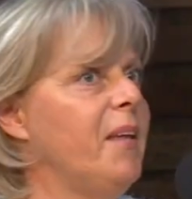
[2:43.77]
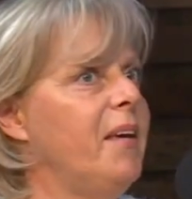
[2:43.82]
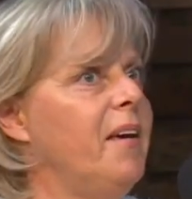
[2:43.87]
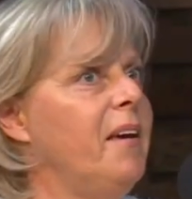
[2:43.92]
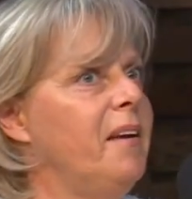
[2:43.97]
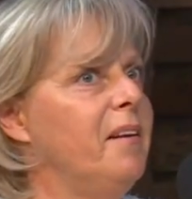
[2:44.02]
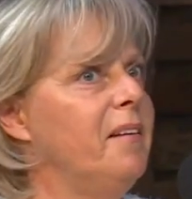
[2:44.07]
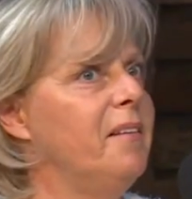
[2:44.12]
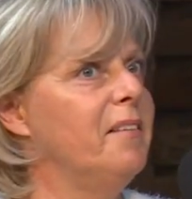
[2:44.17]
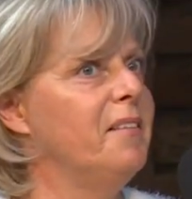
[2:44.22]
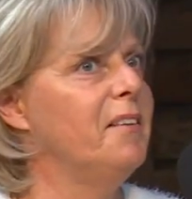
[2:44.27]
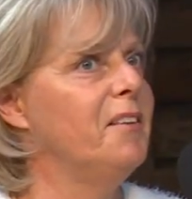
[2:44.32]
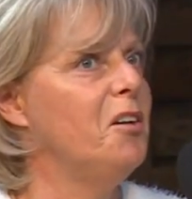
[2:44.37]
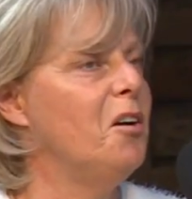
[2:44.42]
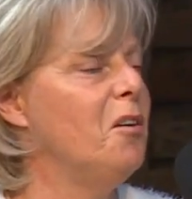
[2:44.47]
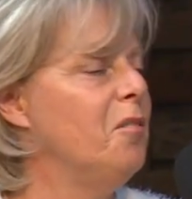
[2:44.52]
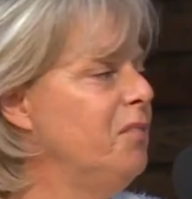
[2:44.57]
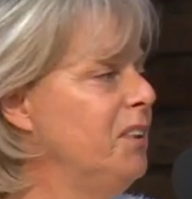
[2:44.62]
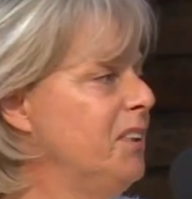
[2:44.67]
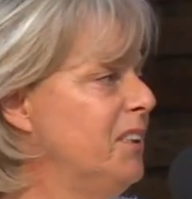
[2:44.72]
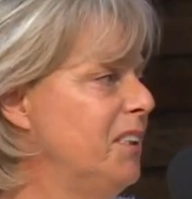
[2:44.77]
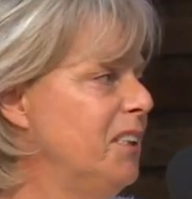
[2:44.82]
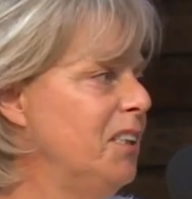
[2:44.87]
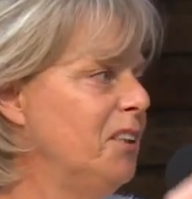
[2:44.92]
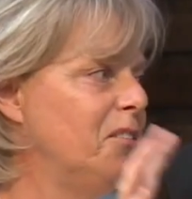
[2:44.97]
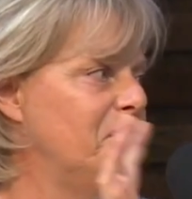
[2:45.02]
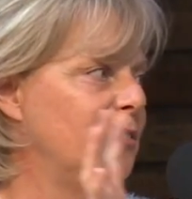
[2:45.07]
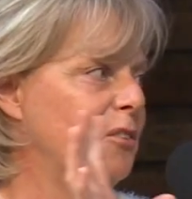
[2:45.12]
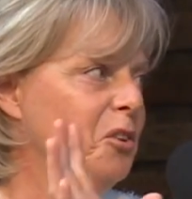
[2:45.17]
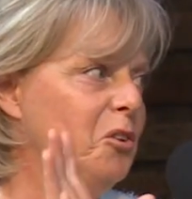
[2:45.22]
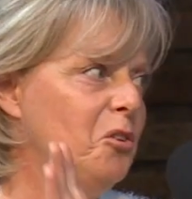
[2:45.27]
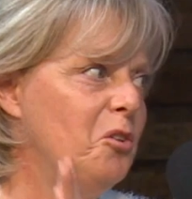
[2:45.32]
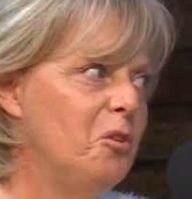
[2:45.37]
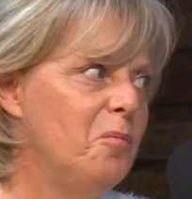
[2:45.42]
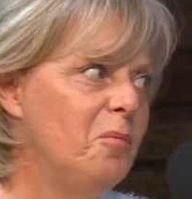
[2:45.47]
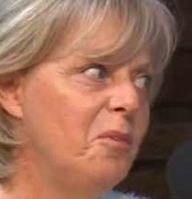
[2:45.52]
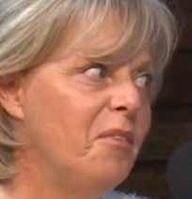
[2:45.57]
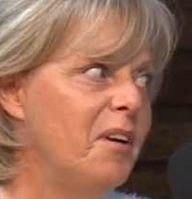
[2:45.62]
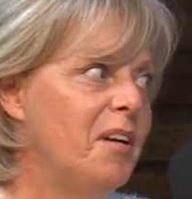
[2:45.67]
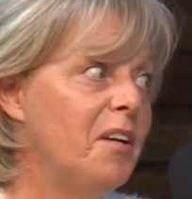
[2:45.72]
and obviously
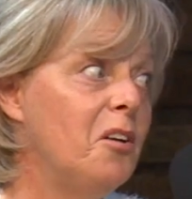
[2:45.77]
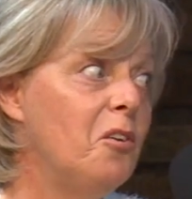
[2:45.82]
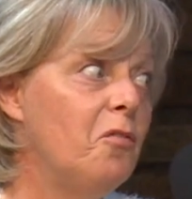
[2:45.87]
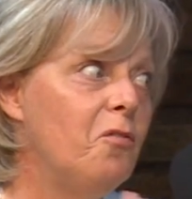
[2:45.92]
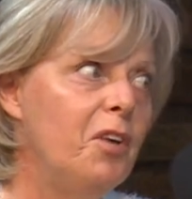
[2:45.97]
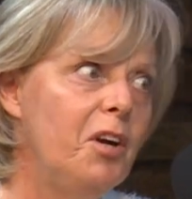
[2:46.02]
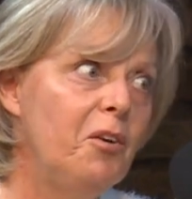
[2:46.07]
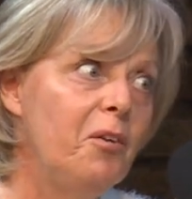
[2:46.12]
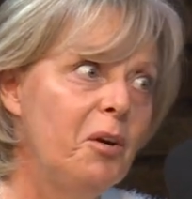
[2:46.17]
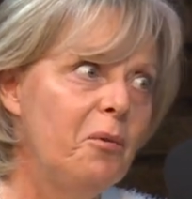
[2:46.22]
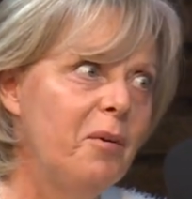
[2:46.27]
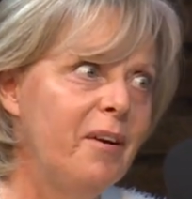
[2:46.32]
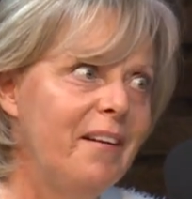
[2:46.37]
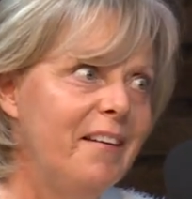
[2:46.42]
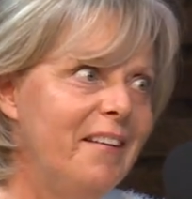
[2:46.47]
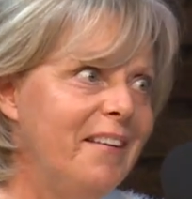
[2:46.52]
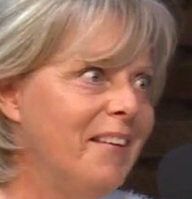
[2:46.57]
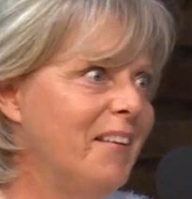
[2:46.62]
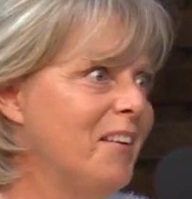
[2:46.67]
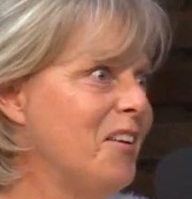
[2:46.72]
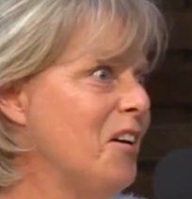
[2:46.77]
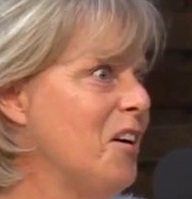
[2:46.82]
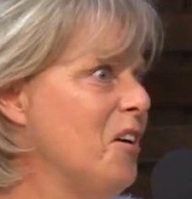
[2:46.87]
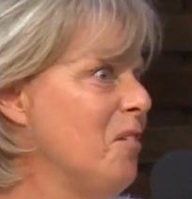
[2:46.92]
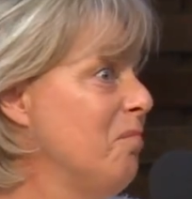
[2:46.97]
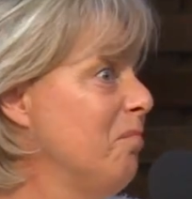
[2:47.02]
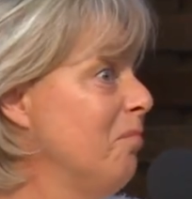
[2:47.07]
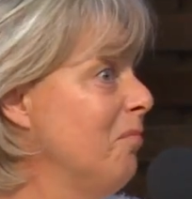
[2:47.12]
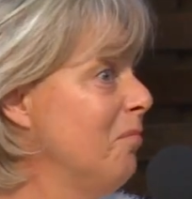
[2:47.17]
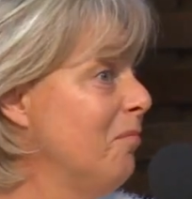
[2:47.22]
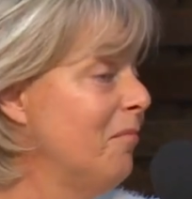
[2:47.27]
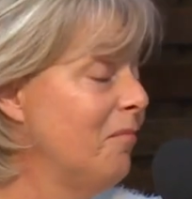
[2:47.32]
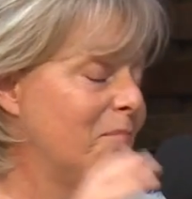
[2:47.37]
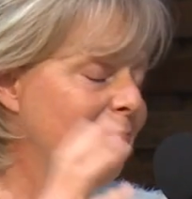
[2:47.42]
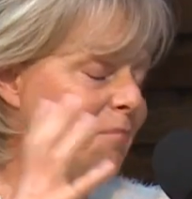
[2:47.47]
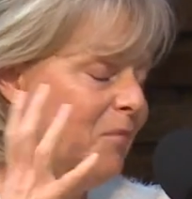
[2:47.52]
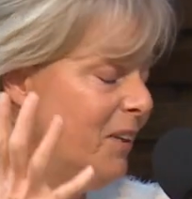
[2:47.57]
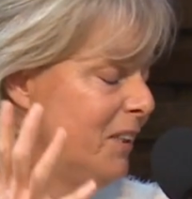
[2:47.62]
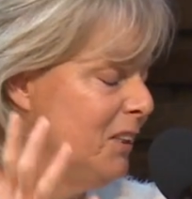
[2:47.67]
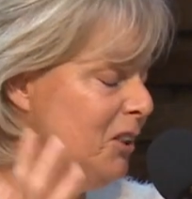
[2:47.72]
recuperated very quickly,
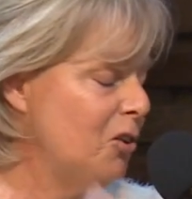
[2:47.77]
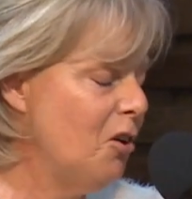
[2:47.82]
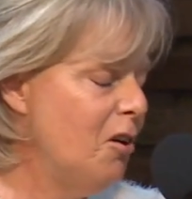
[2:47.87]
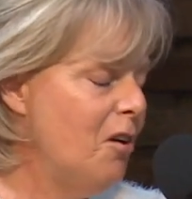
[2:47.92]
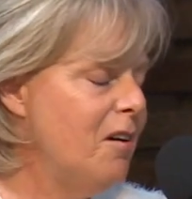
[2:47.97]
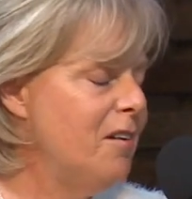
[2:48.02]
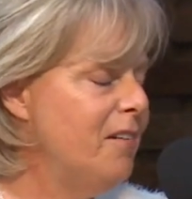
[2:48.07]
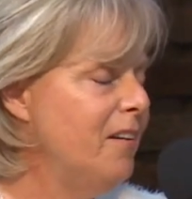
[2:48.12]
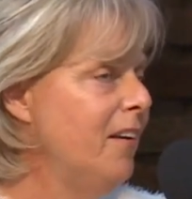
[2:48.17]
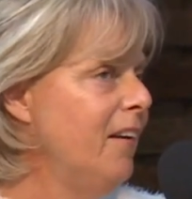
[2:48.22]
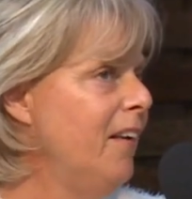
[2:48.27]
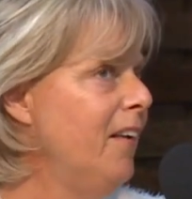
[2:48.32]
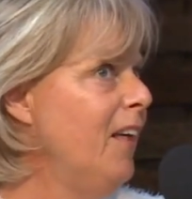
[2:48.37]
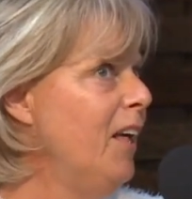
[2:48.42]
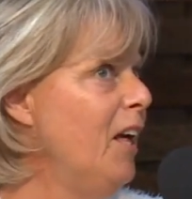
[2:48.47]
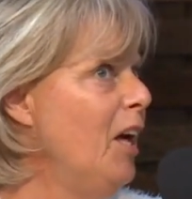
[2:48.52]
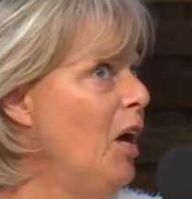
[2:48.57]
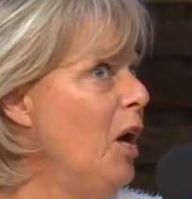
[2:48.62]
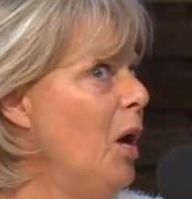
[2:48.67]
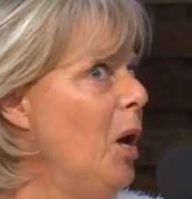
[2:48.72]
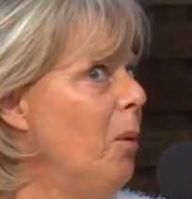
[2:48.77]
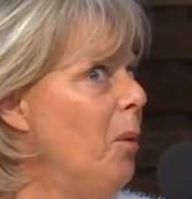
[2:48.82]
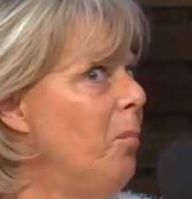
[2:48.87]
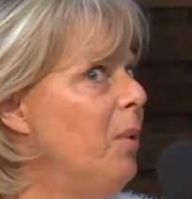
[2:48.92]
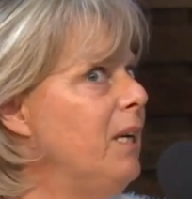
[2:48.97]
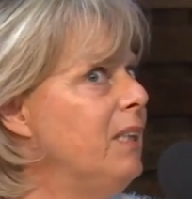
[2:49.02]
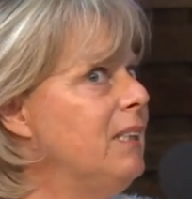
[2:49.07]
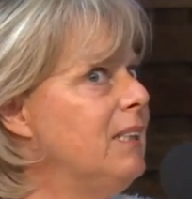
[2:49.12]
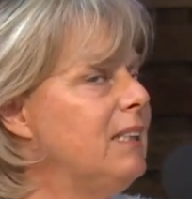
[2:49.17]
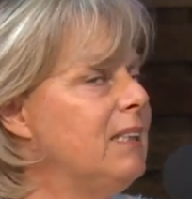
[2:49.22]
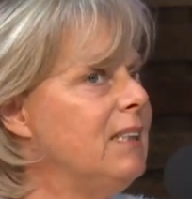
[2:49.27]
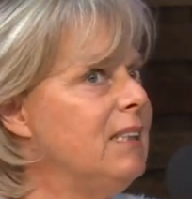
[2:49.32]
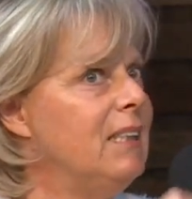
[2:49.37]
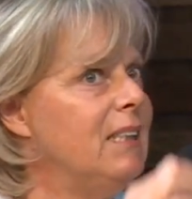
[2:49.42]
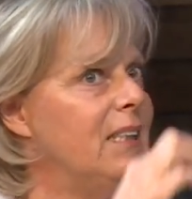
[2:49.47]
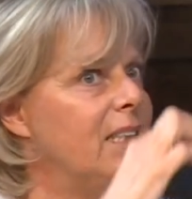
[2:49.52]
praise God. But